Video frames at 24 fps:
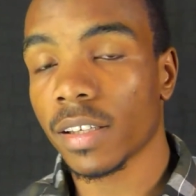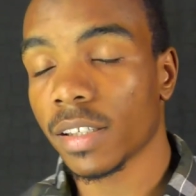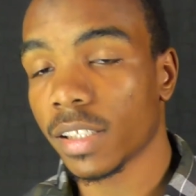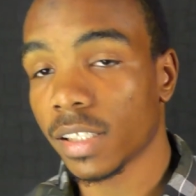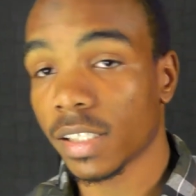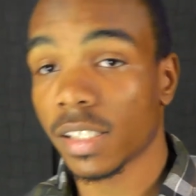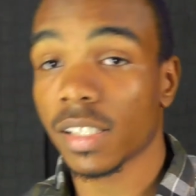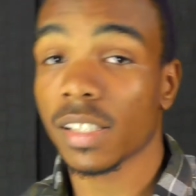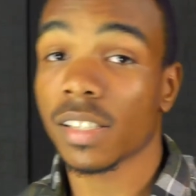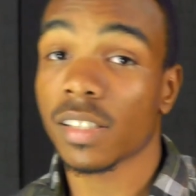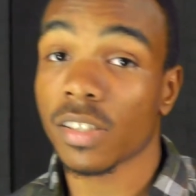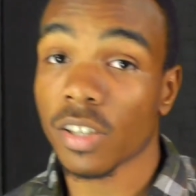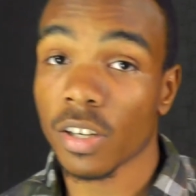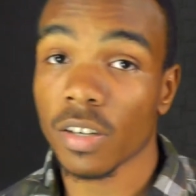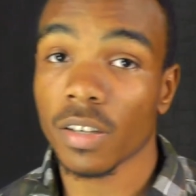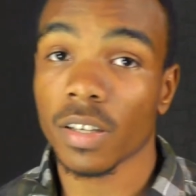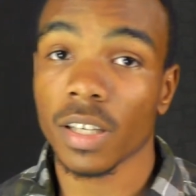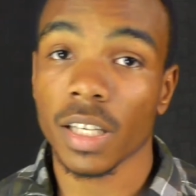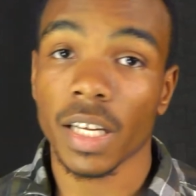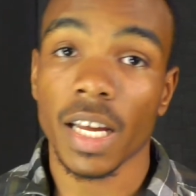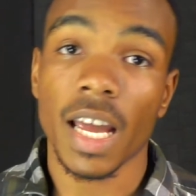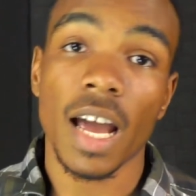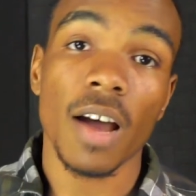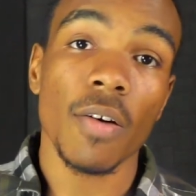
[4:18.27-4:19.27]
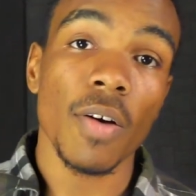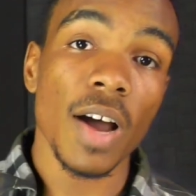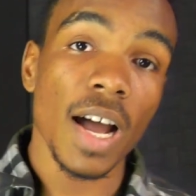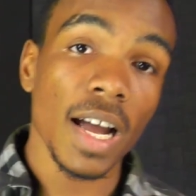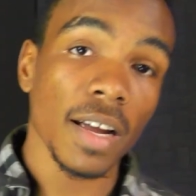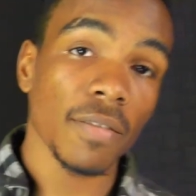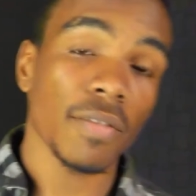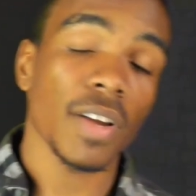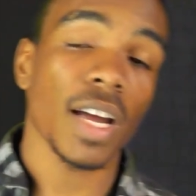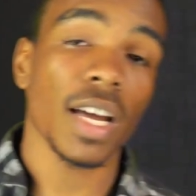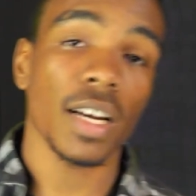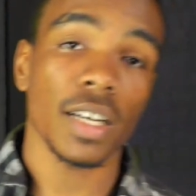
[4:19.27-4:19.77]
This is certainly how I
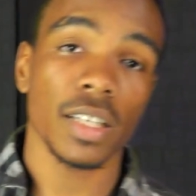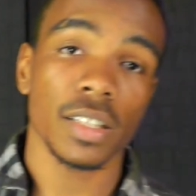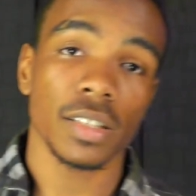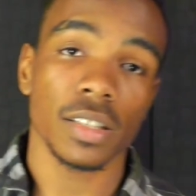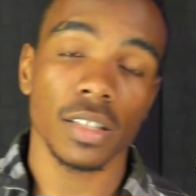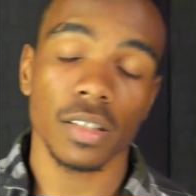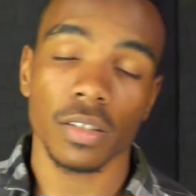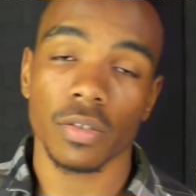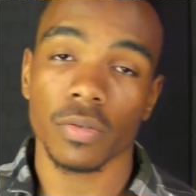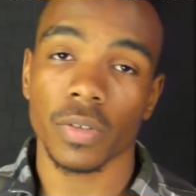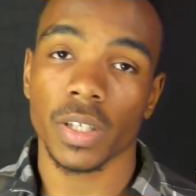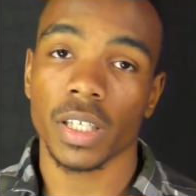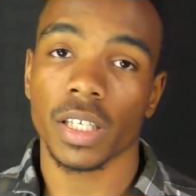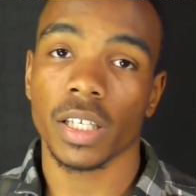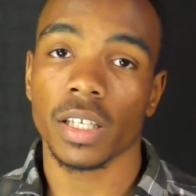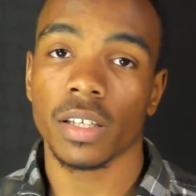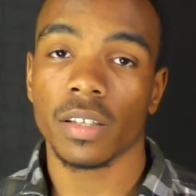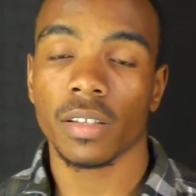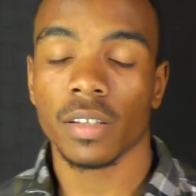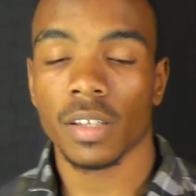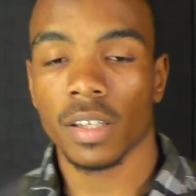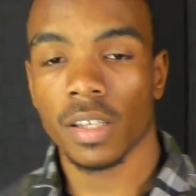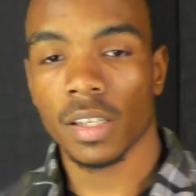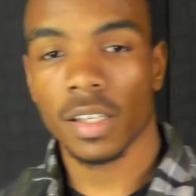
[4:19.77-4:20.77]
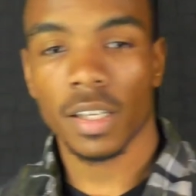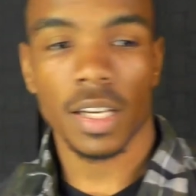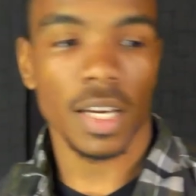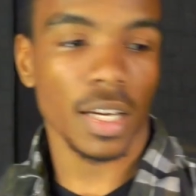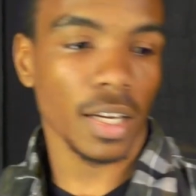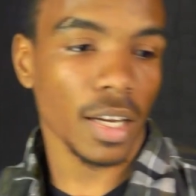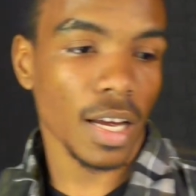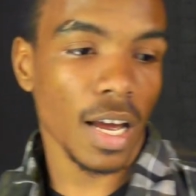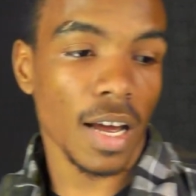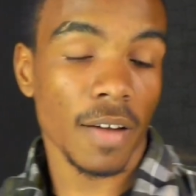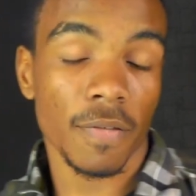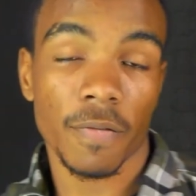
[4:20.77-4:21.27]
got into 3D.
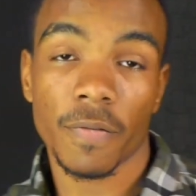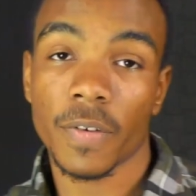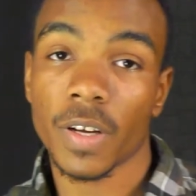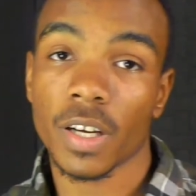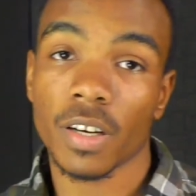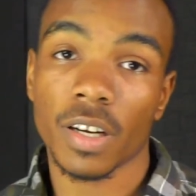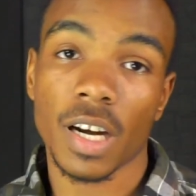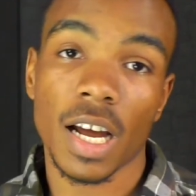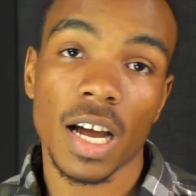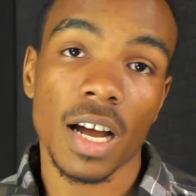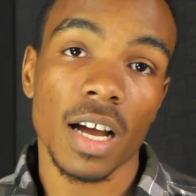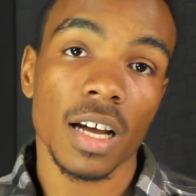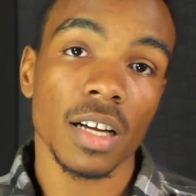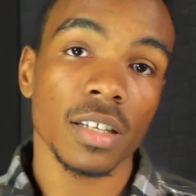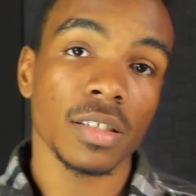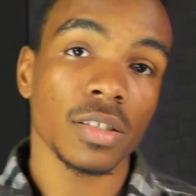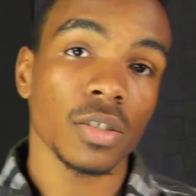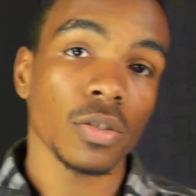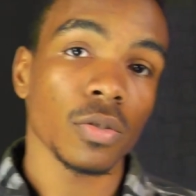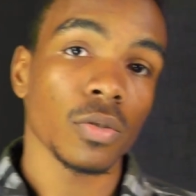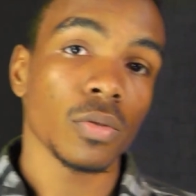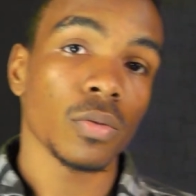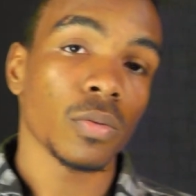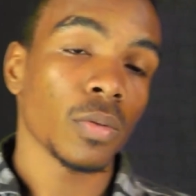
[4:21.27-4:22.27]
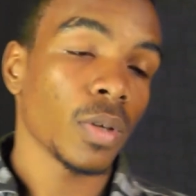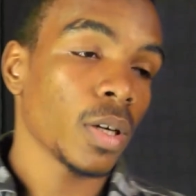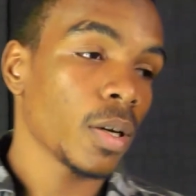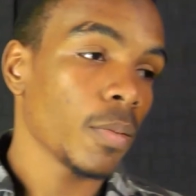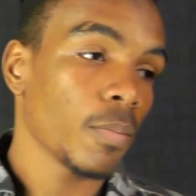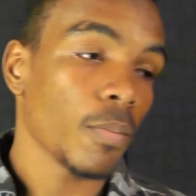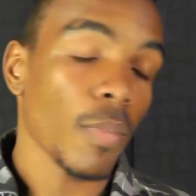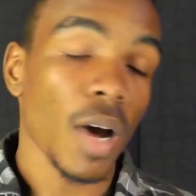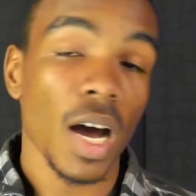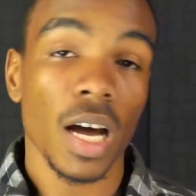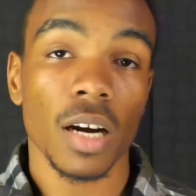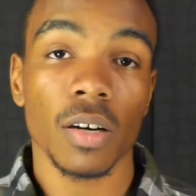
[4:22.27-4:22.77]
Like, I figured out how to
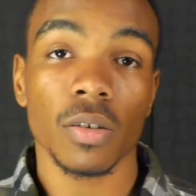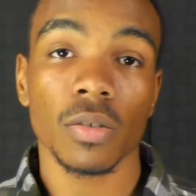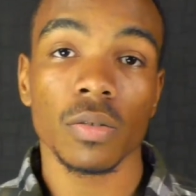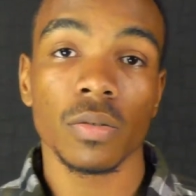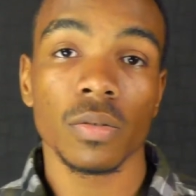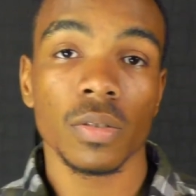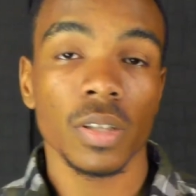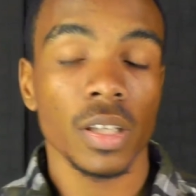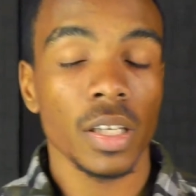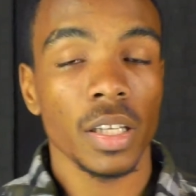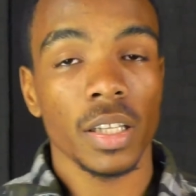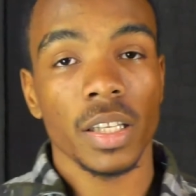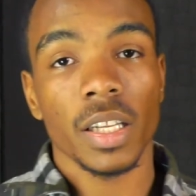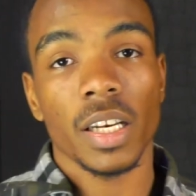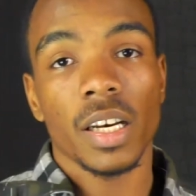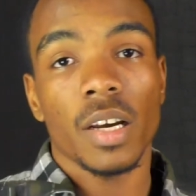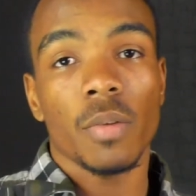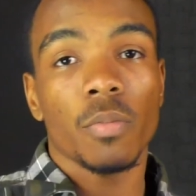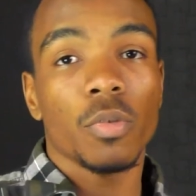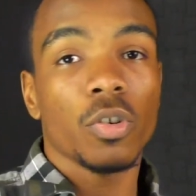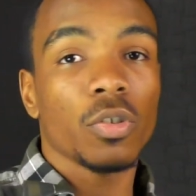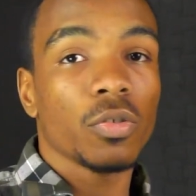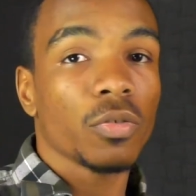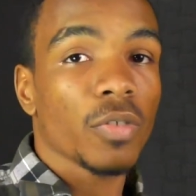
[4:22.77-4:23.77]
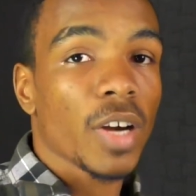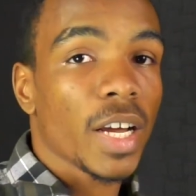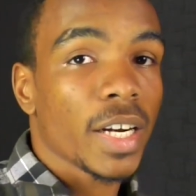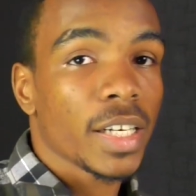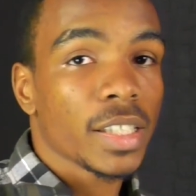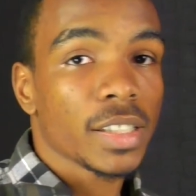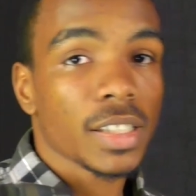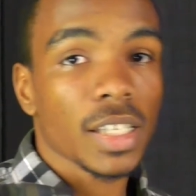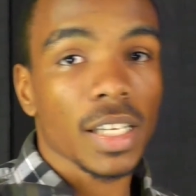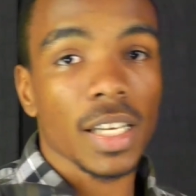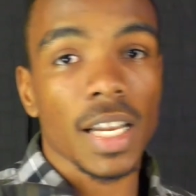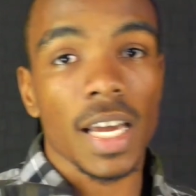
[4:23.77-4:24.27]
model, then I moved right
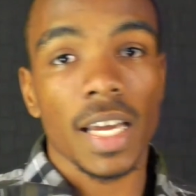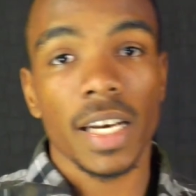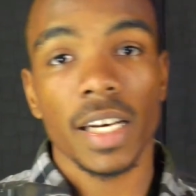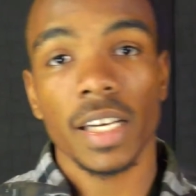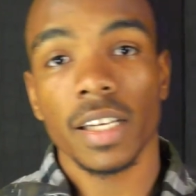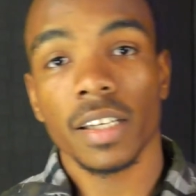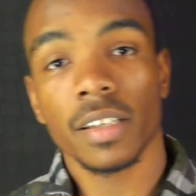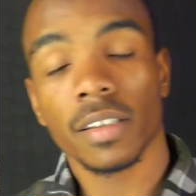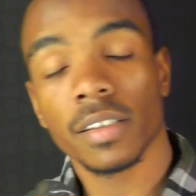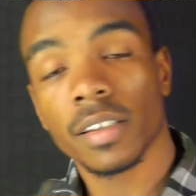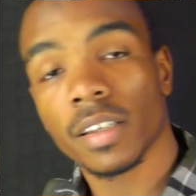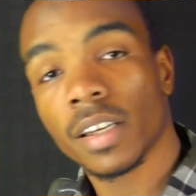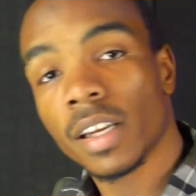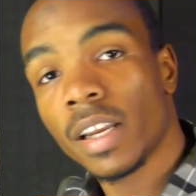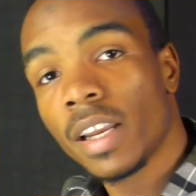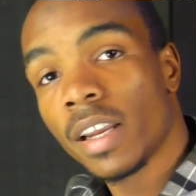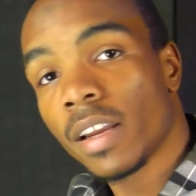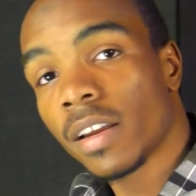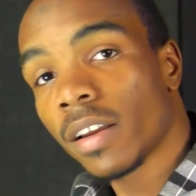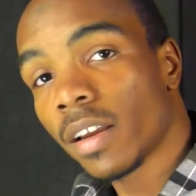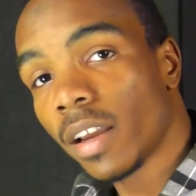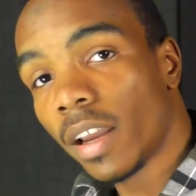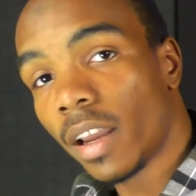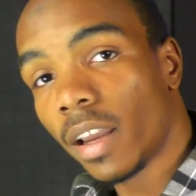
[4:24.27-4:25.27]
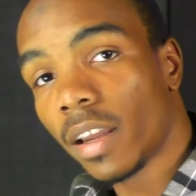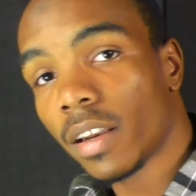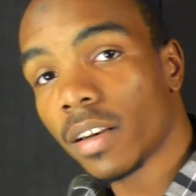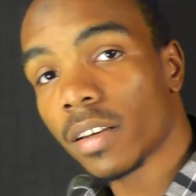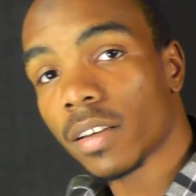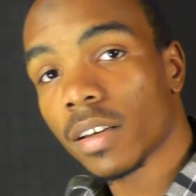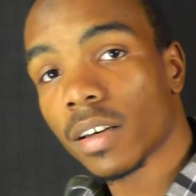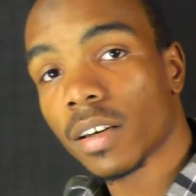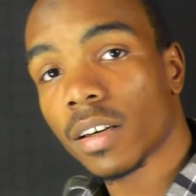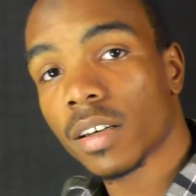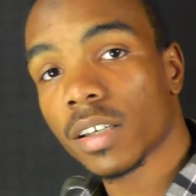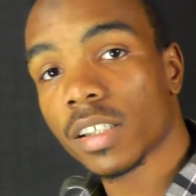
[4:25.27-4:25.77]
into lighting
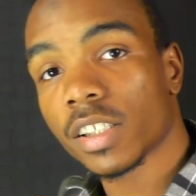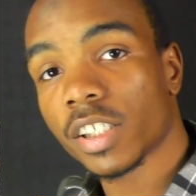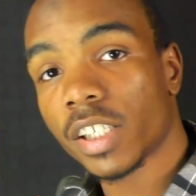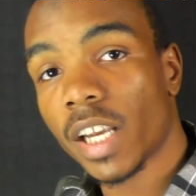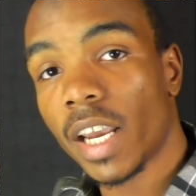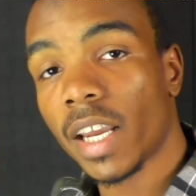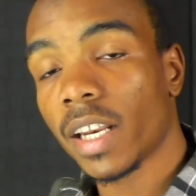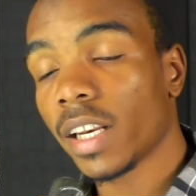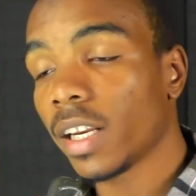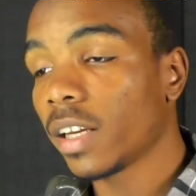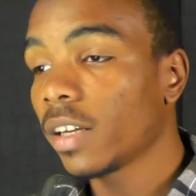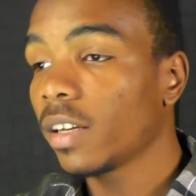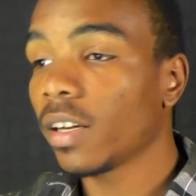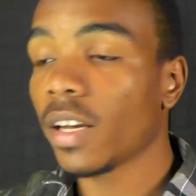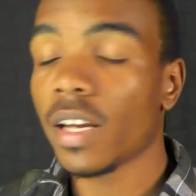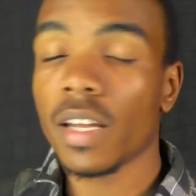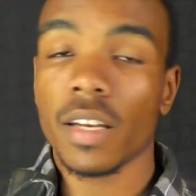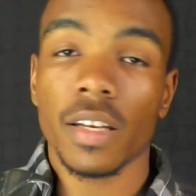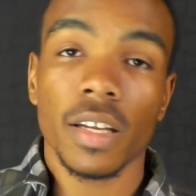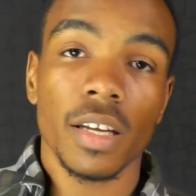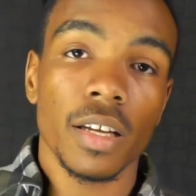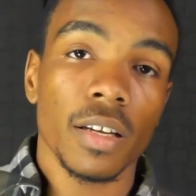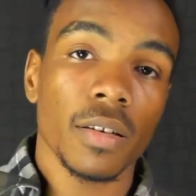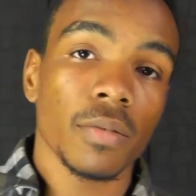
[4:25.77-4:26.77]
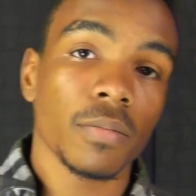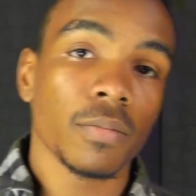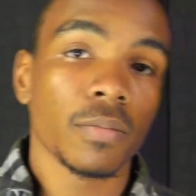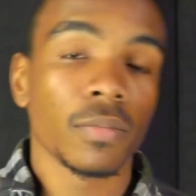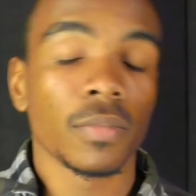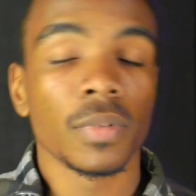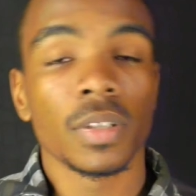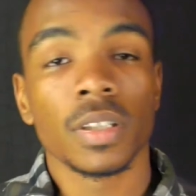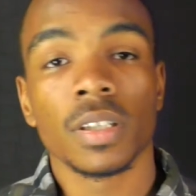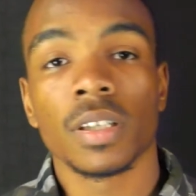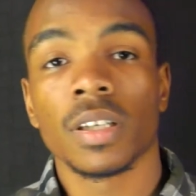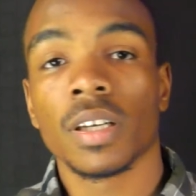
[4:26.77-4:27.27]
and shading, and then
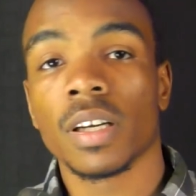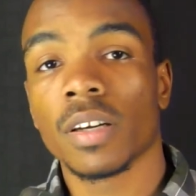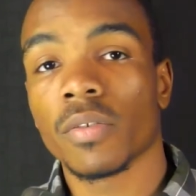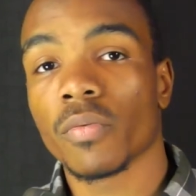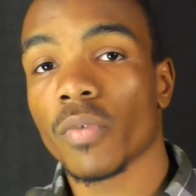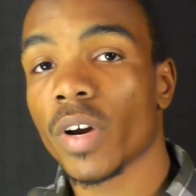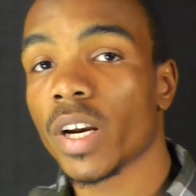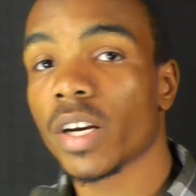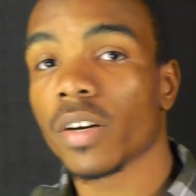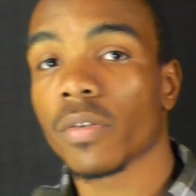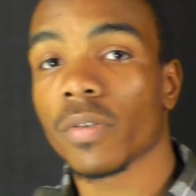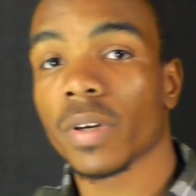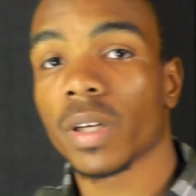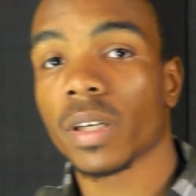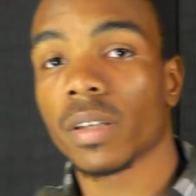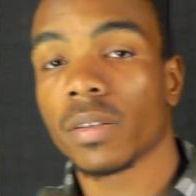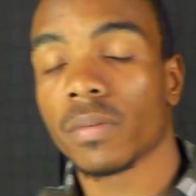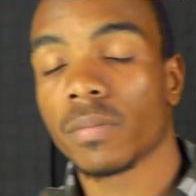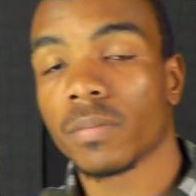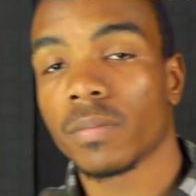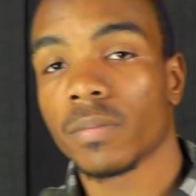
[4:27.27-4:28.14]
rendering.